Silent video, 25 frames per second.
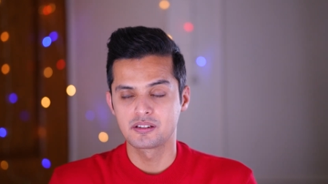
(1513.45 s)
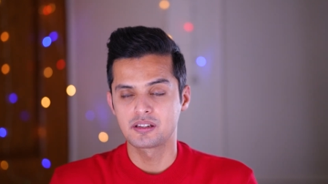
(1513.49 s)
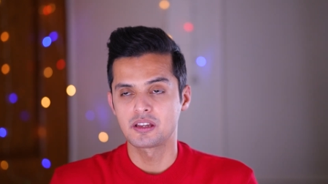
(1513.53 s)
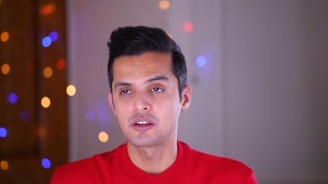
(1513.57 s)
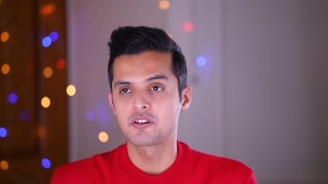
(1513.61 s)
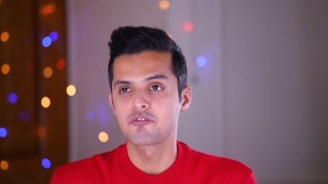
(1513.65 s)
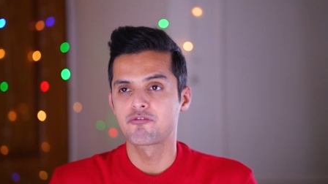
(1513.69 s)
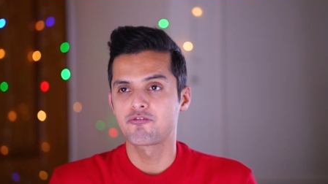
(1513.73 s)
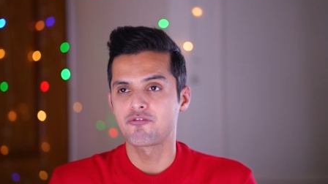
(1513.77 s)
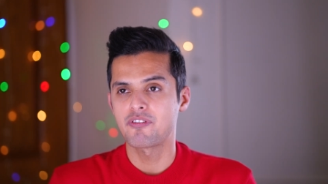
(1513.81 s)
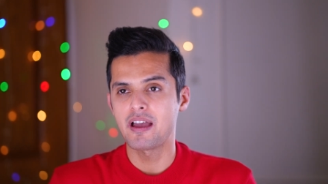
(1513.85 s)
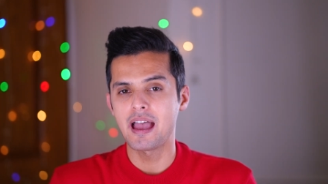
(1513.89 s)

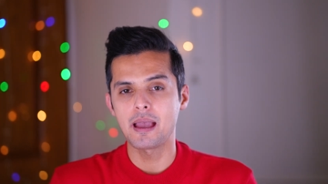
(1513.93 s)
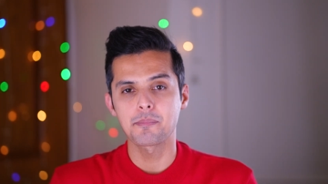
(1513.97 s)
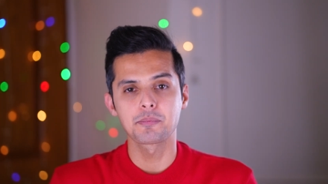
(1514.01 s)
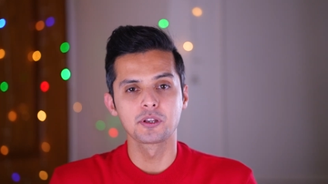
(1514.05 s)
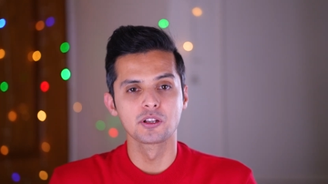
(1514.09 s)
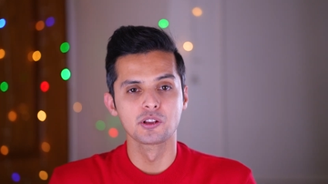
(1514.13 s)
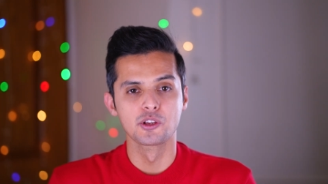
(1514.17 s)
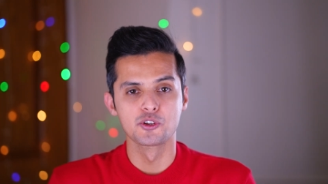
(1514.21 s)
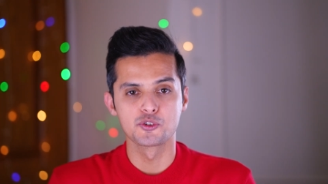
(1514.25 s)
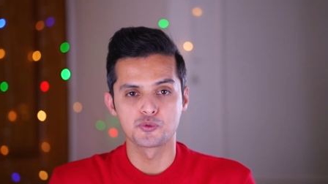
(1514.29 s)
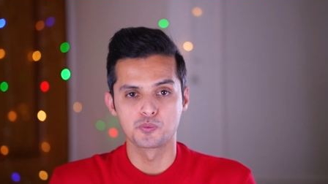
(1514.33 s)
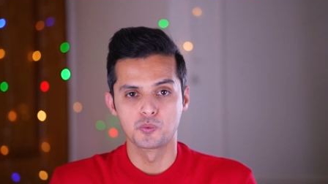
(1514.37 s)
10
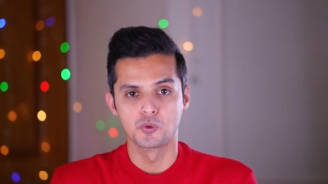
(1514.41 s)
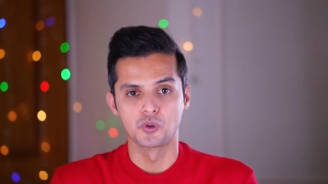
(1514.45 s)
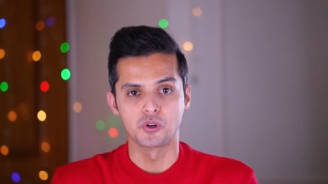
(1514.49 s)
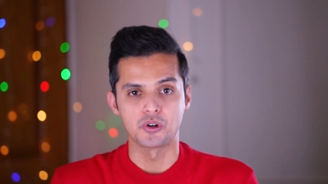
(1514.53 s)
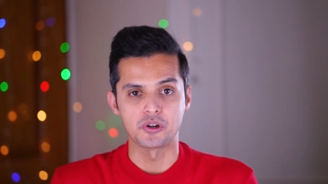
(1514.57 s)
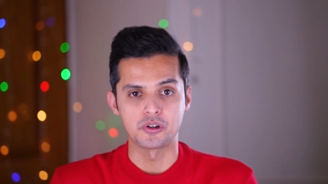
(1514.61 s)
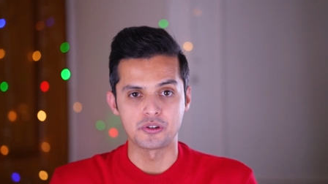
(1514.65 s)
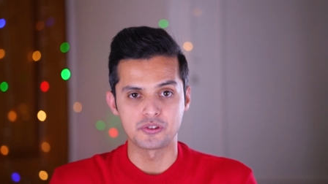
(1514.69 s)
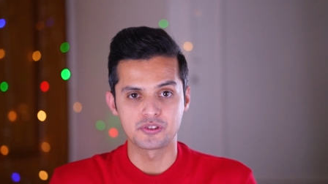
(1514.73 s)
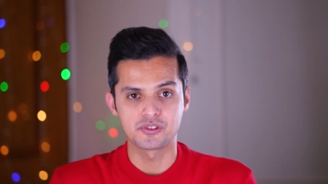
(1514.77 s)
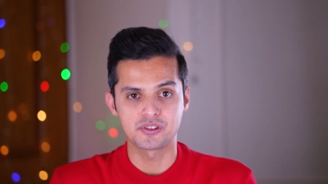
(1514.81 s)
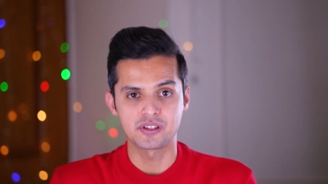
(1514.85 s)
fabulous
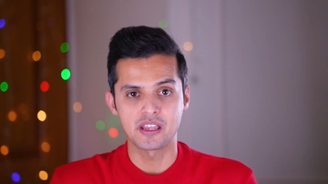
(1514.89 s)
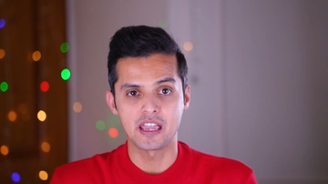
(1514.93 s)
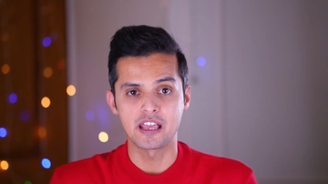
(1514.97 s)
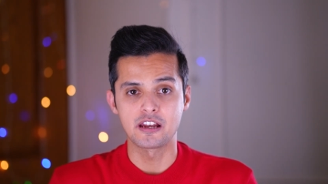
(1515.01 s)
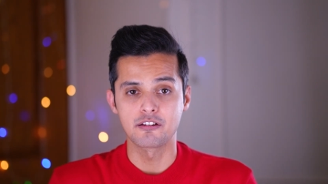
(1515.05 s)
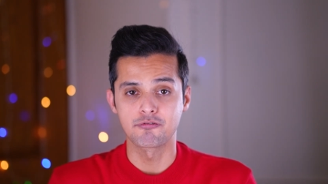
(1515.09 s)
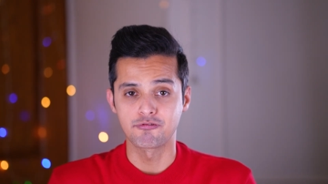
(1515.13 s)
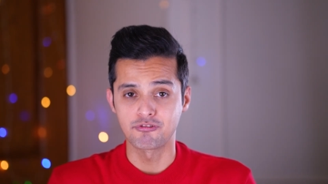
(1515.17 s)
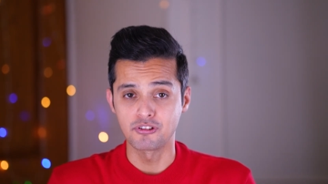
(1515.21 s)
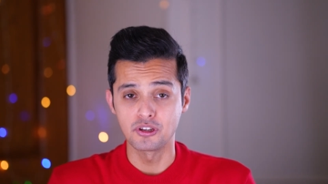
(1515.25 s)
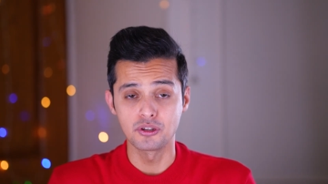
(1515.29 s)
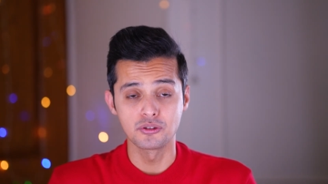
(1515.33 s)
words that
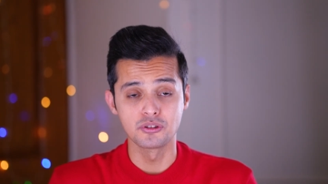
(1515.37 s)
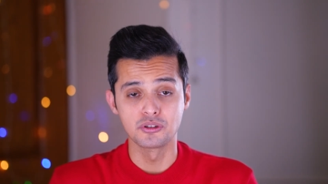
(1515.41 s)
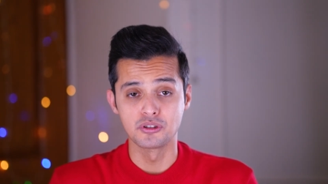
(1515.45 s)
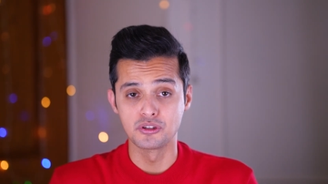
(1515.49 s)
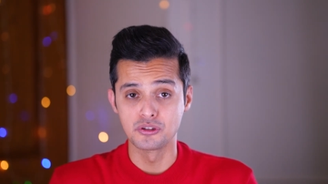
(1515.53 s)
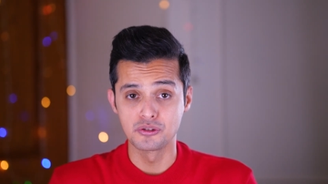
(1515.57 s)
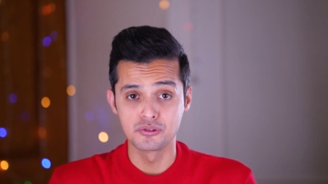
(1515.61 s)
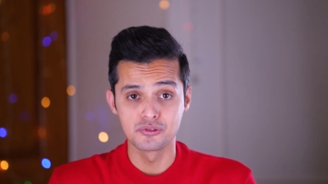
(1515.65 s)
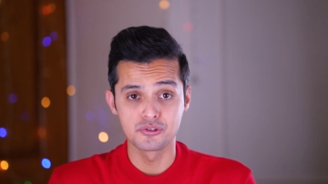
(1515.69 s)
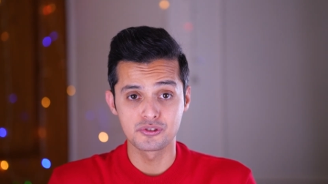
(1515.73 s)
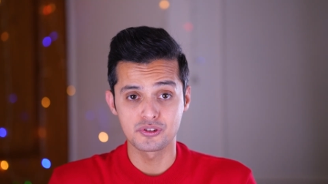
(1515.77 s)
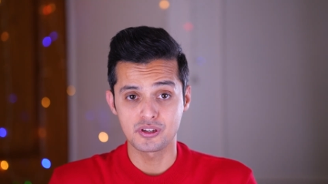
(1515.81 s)
if you
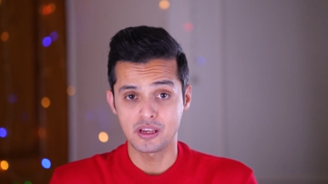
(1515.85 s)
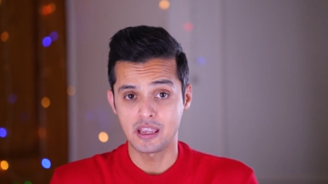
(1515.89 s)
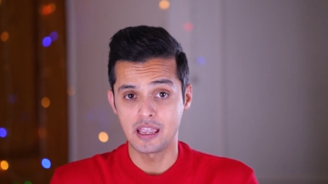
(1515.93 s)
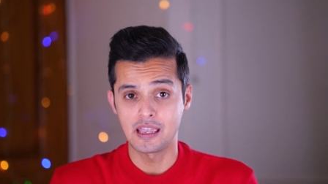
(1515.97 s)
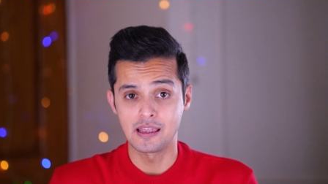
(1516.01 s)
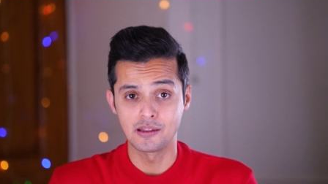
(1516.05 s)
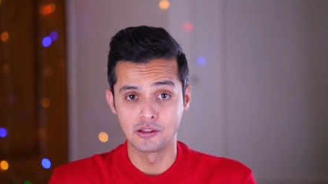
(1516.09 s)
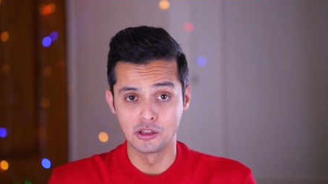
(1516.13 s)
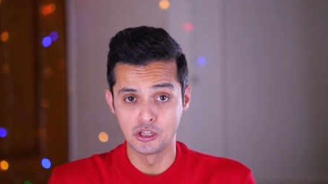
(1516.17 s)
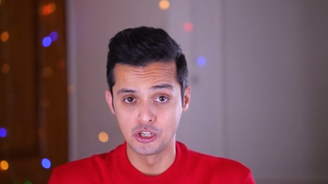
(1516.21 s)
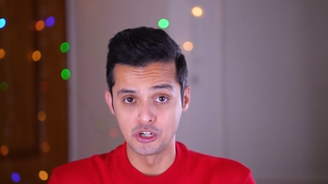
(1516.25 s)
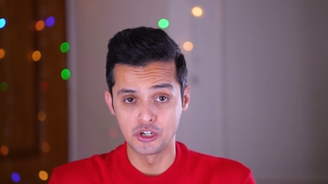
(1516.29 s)
use
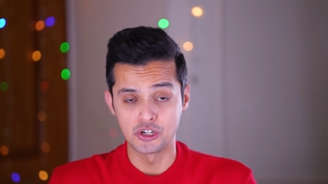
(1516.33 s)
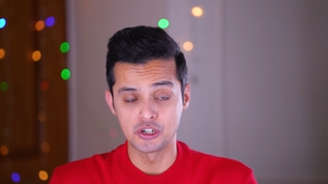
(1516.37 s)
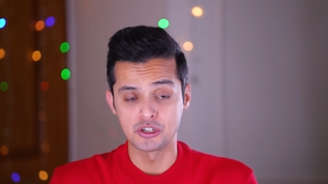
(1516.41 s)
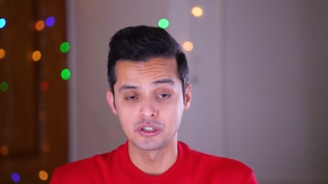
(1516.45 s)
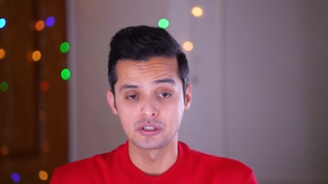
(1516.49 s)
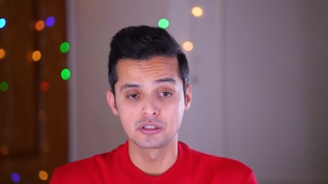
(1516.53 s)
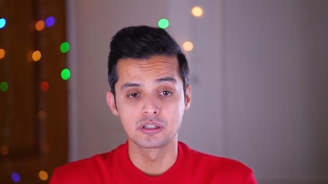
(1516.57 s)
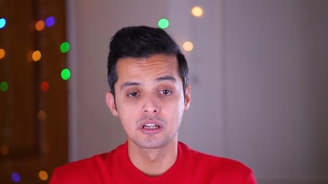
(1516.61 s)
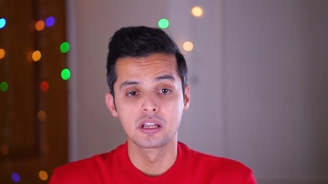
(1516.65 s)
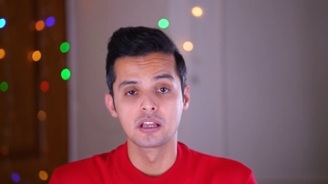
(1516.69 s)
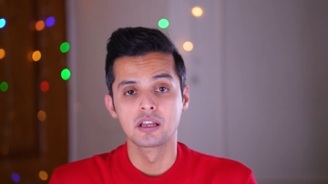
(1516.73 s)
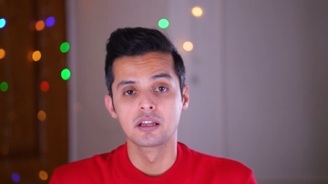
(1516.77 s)
and
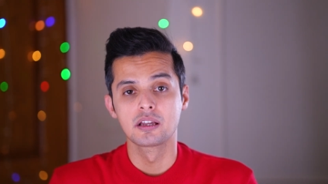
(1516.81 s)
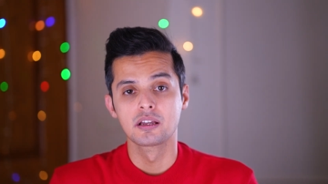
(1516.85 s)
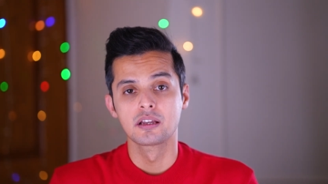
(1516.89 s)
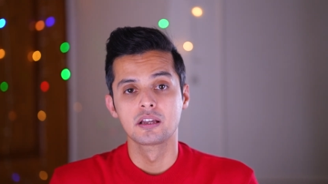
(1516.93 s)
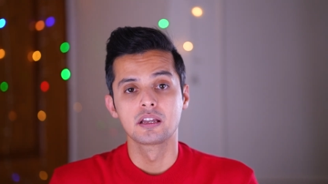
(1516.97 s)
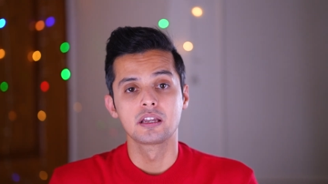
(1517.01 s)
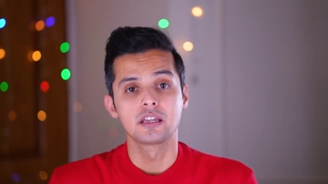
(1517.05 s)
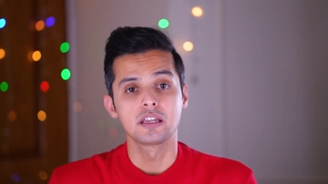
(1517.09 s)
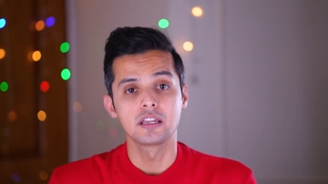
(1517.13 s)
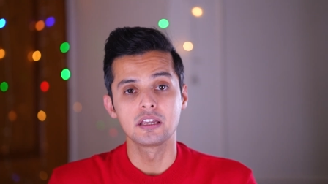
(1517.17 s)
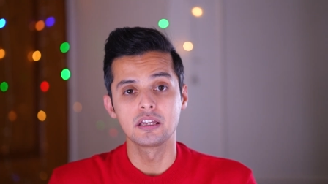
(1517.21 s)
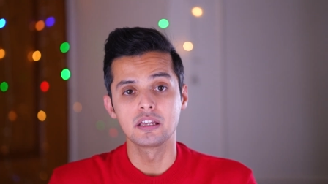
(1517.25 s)
learn
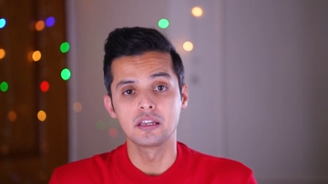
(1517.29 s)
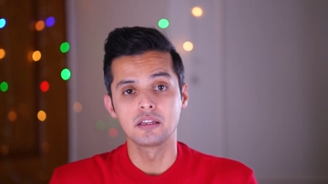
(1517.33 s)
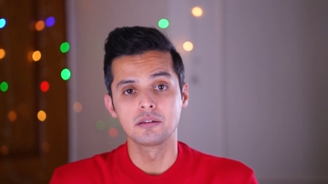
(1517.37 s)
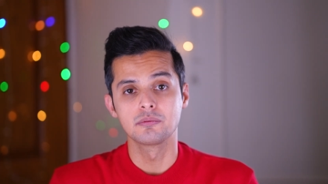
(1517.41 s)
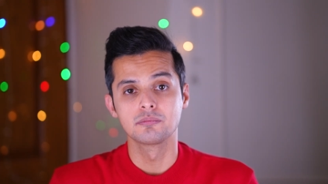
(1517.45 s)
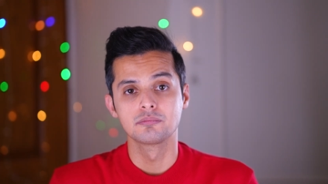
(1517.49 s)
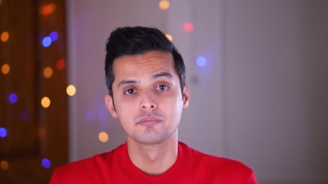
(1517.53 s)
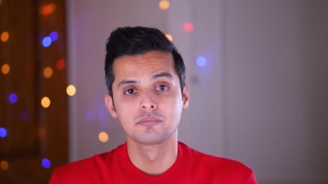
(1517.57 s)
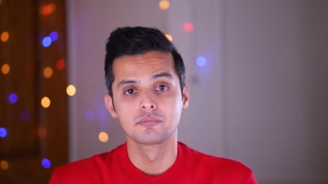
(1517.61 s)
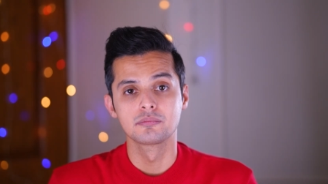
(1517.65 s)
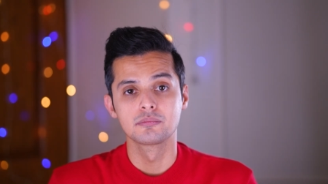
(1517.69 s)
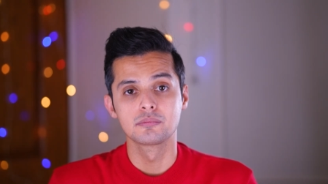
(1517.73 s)

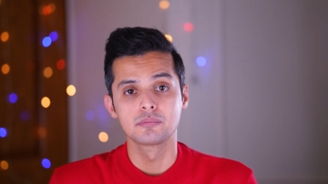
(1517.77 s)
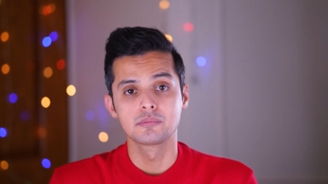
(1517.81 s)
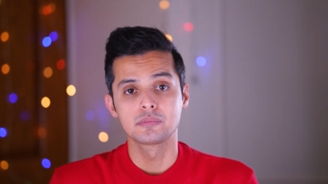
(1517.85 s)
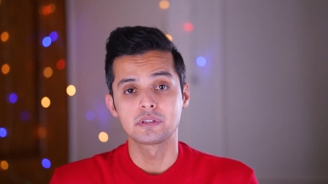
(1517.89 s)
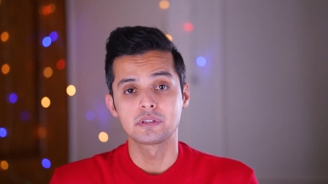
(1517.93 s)
and